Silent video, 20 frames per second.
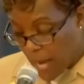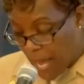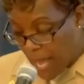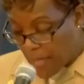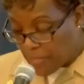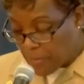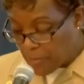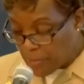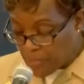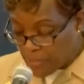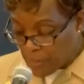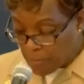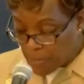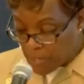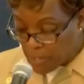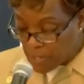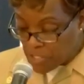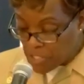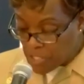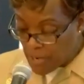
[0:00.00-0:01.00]
rather in the
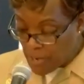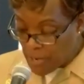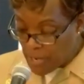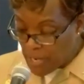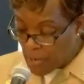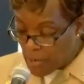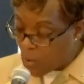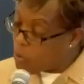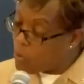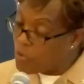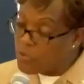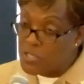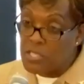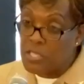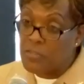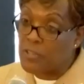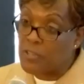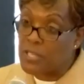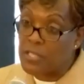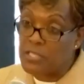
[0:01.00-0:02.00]
military or the
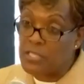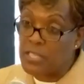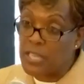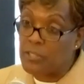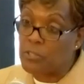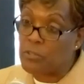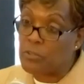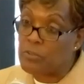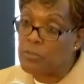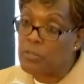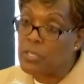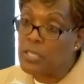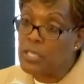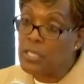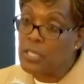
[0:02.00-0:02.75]
civilian sector.